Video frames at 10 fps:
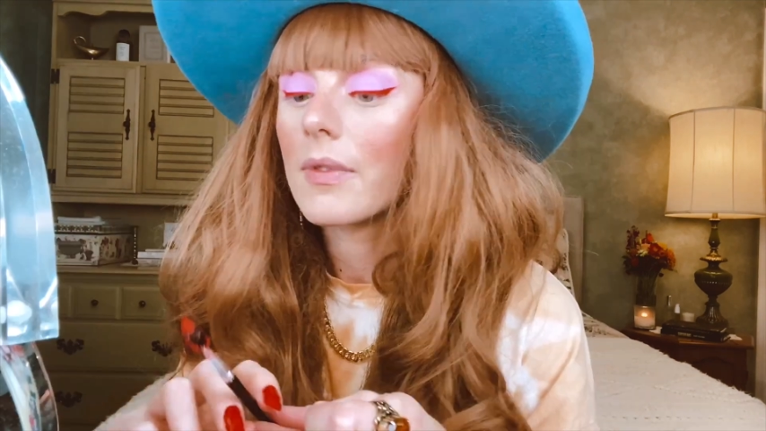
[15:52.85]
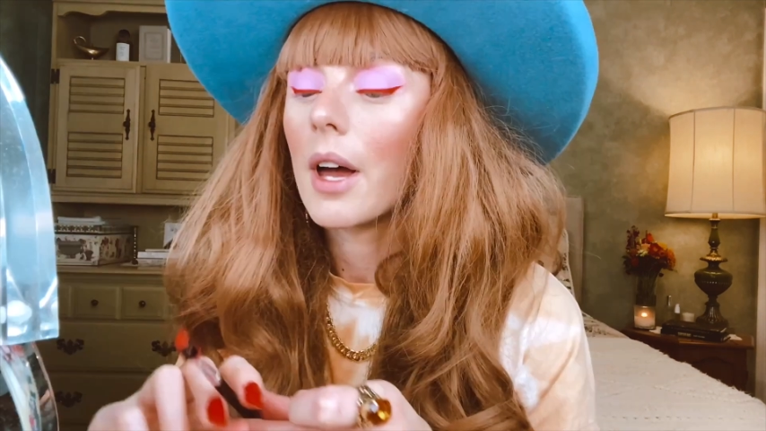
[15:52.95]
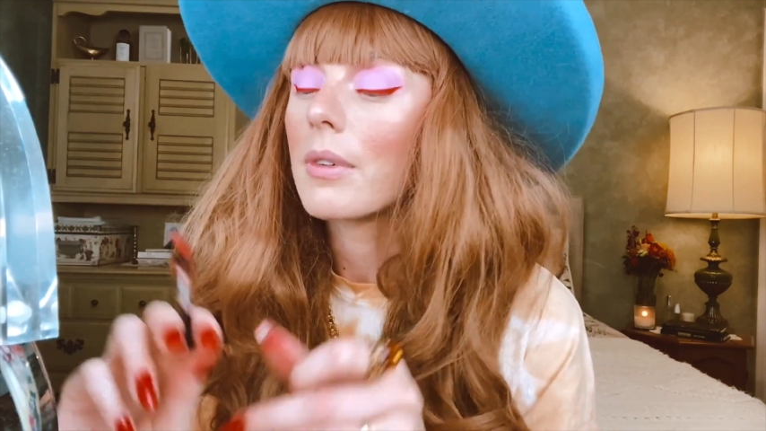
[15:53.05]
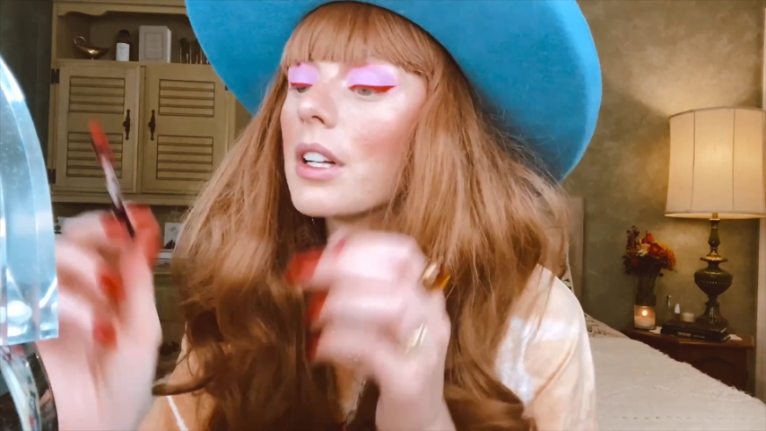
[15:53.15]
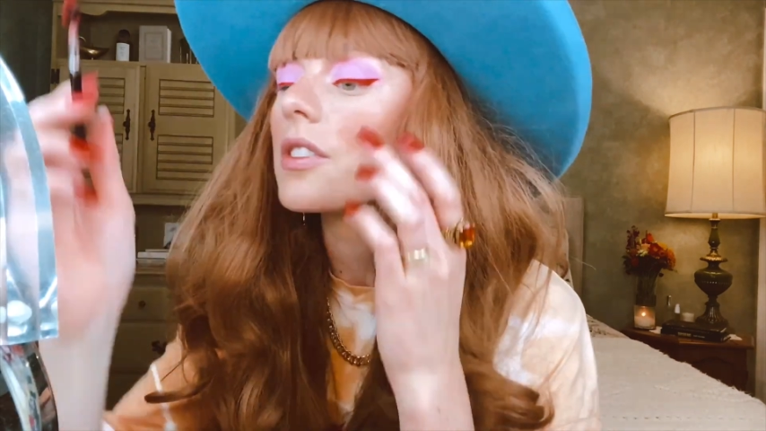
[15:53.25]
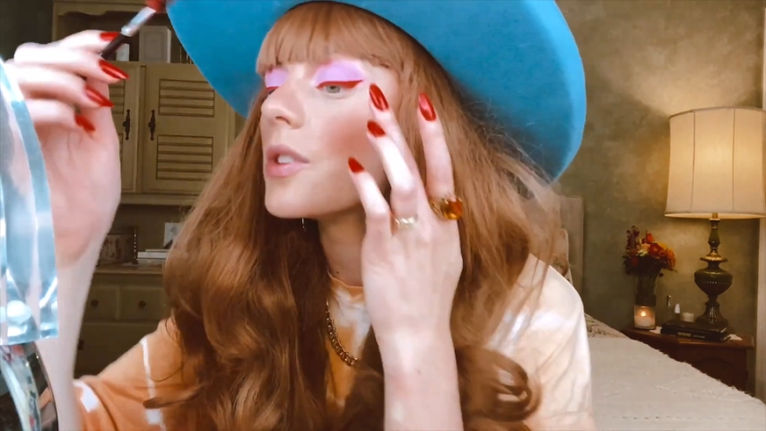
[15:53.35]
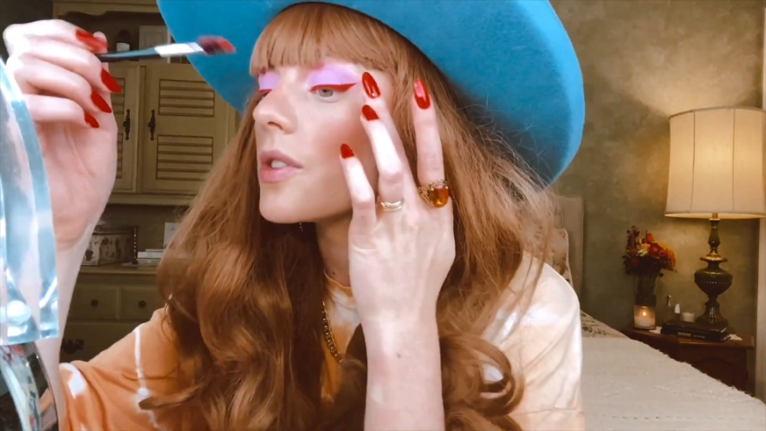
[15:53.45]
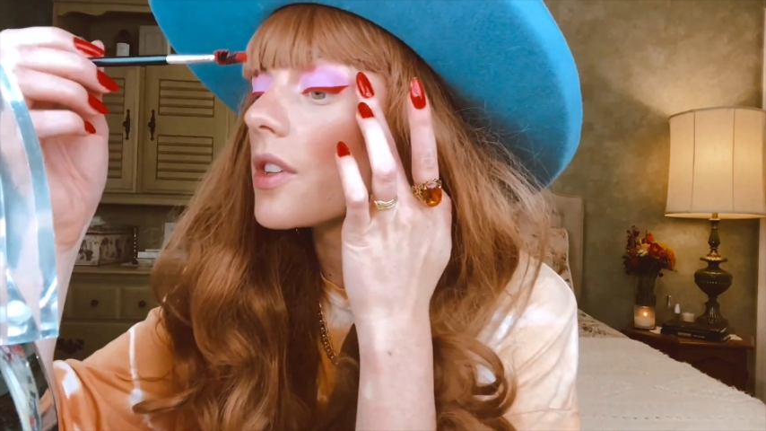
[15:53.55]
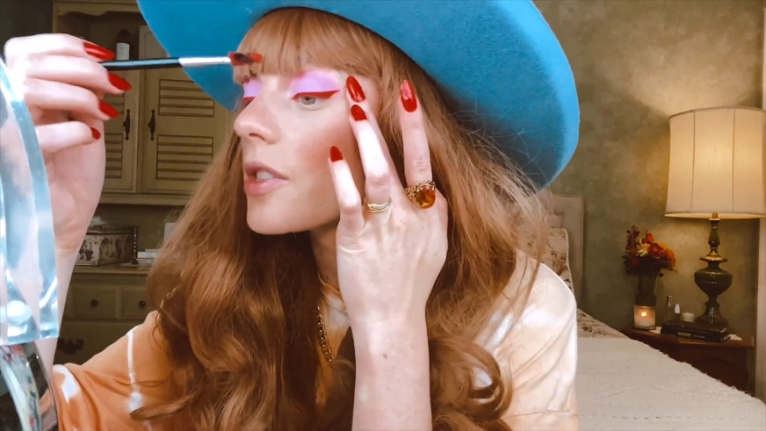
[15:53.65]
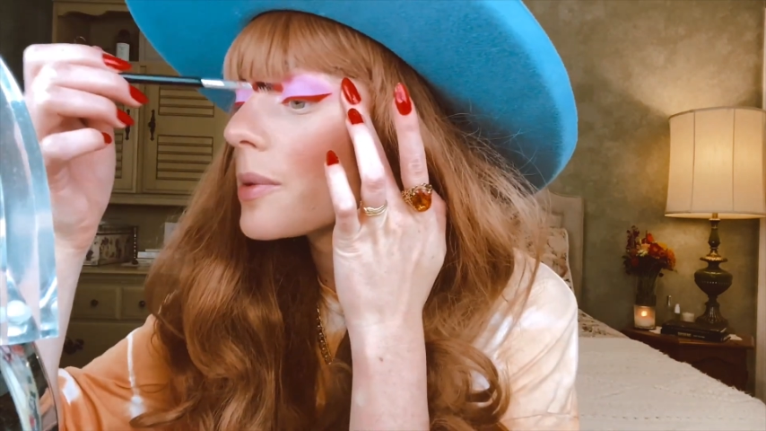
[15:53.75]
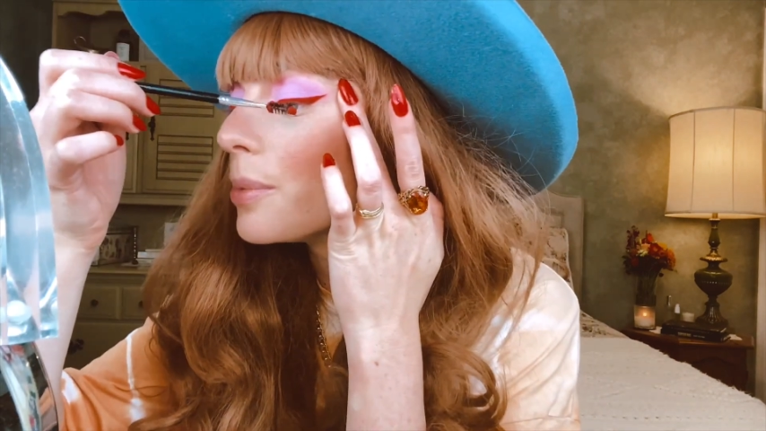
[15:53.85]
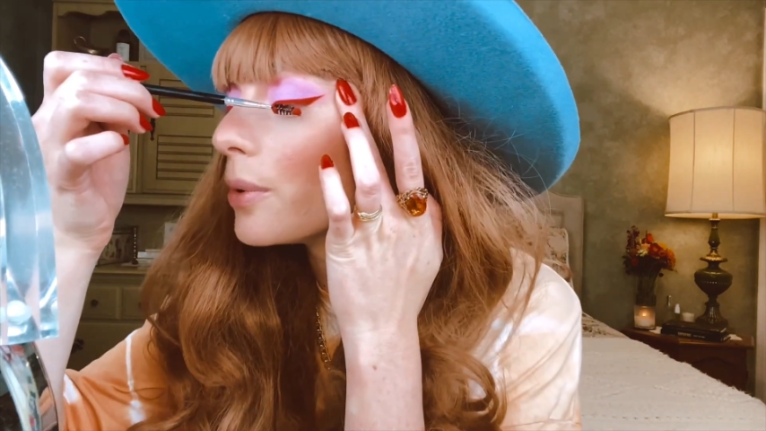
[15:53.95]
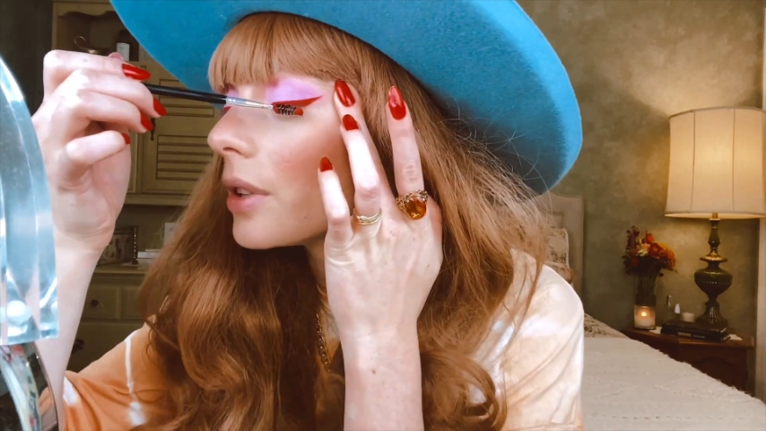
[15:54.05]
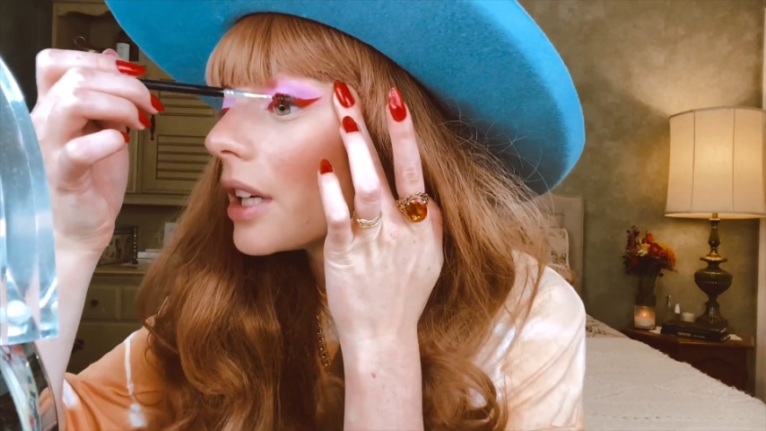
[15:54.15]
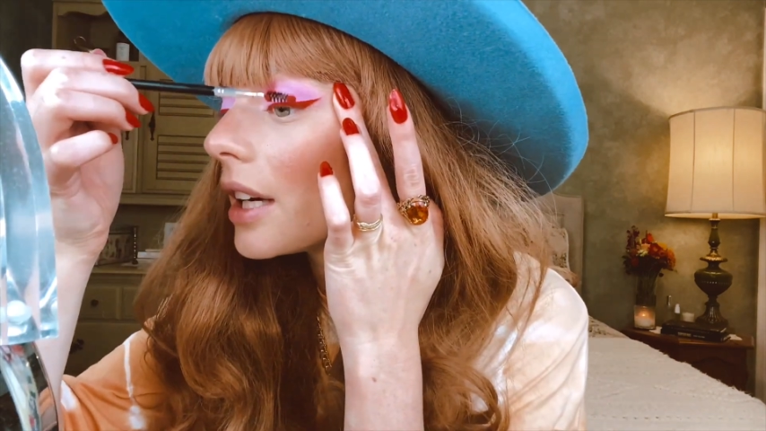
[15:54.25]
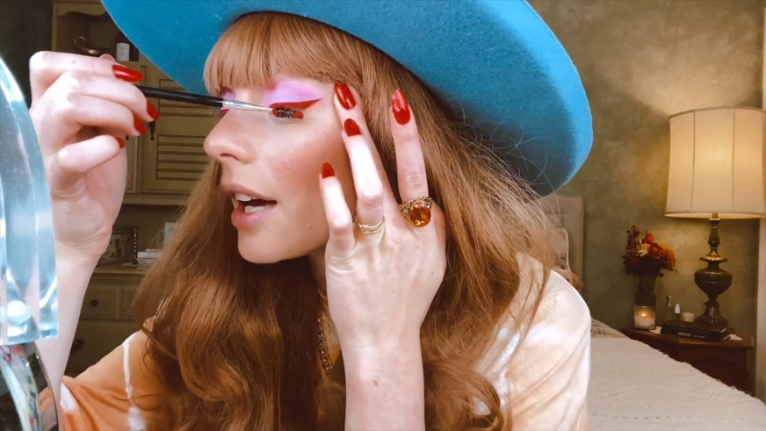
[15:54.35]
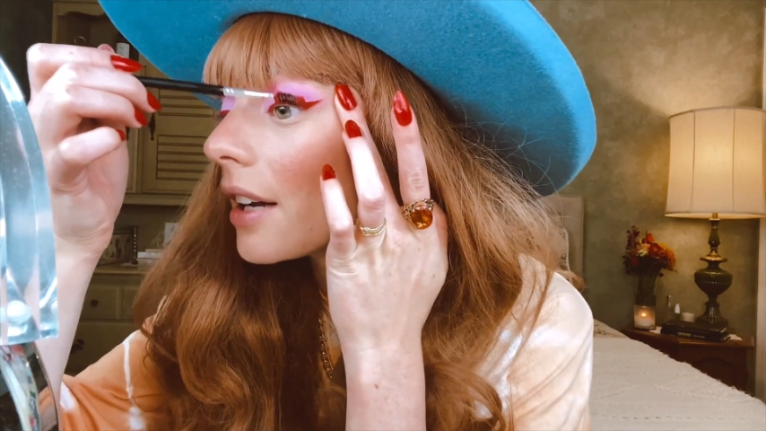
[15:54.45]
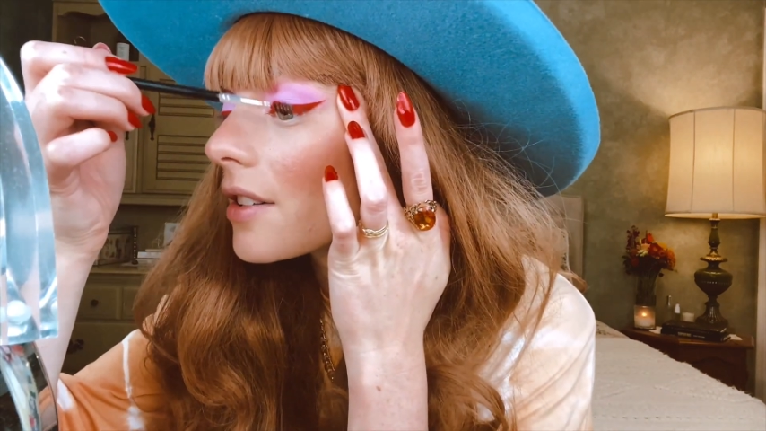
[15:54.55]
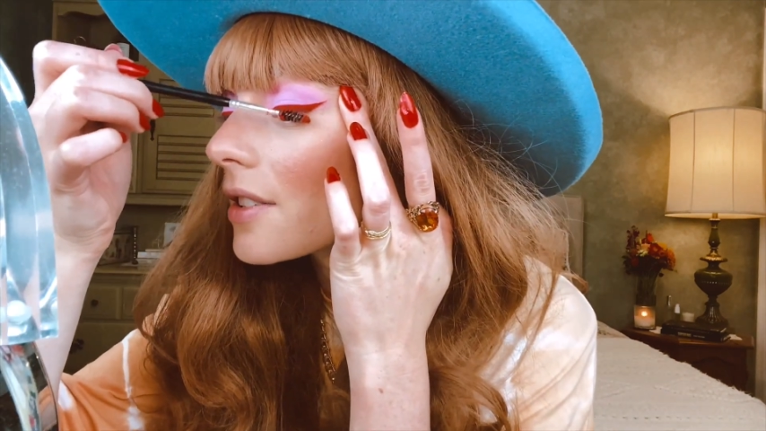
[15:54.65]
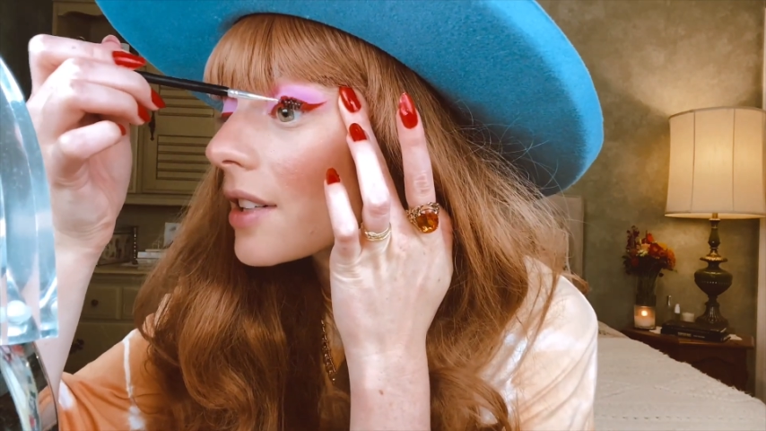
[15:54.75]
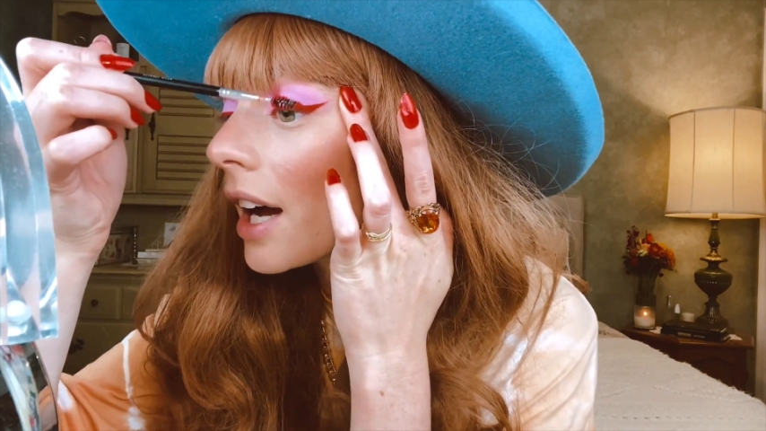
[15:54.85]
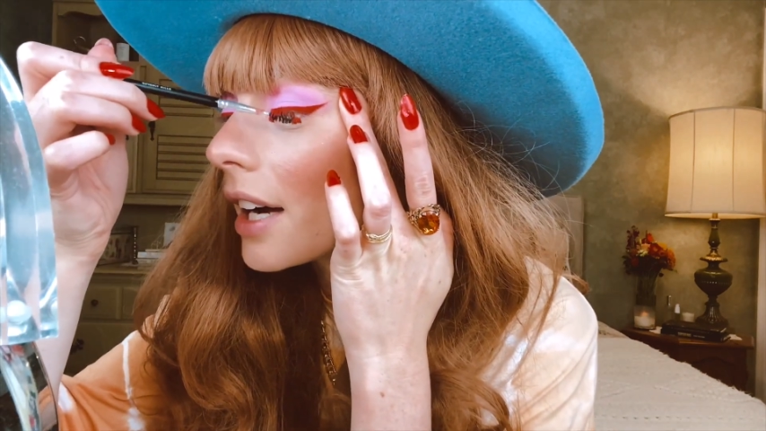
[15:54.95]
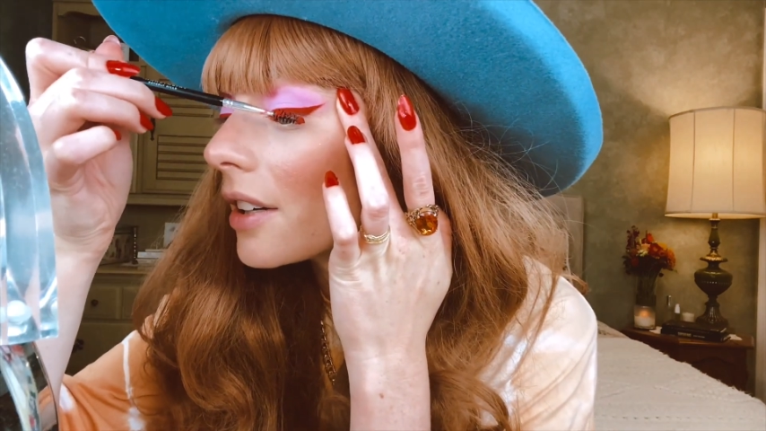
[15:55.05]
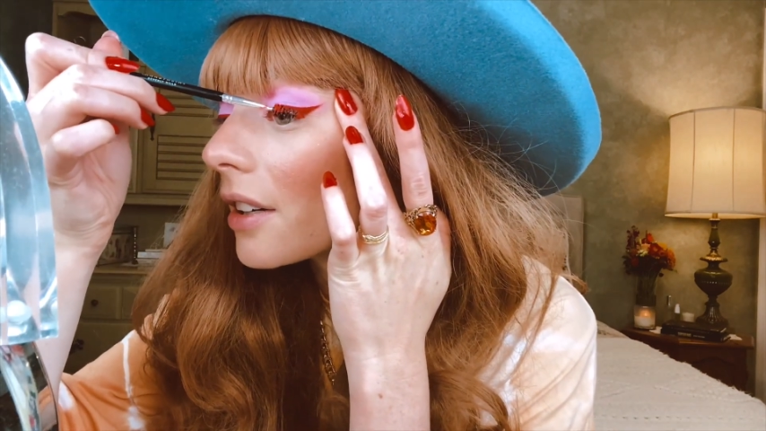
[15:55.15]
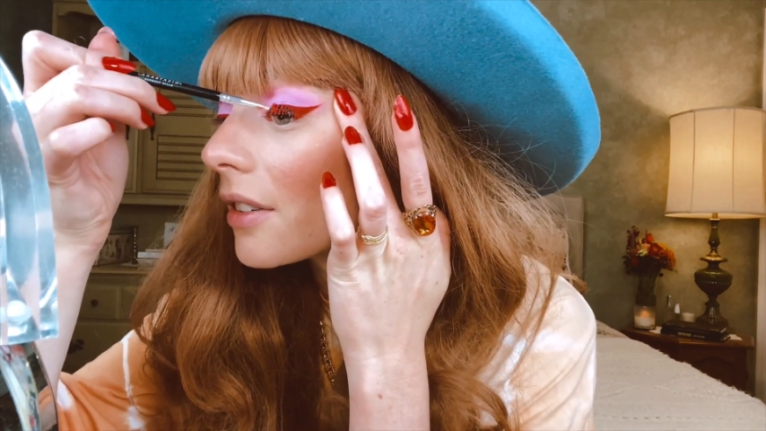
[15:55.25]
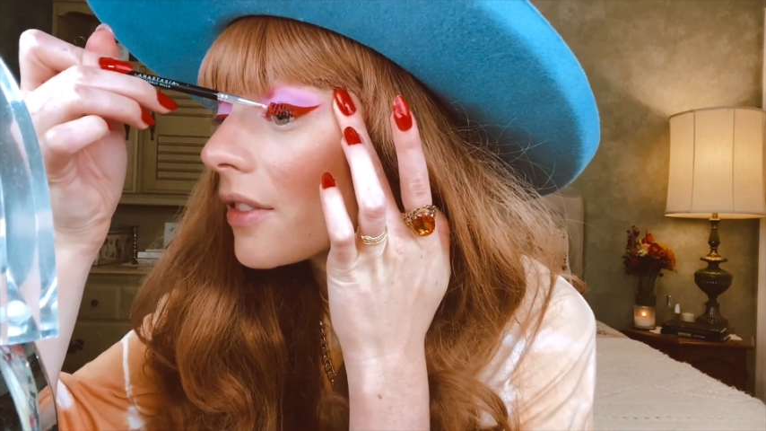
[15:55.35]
gonna just use this spoolie and just kind of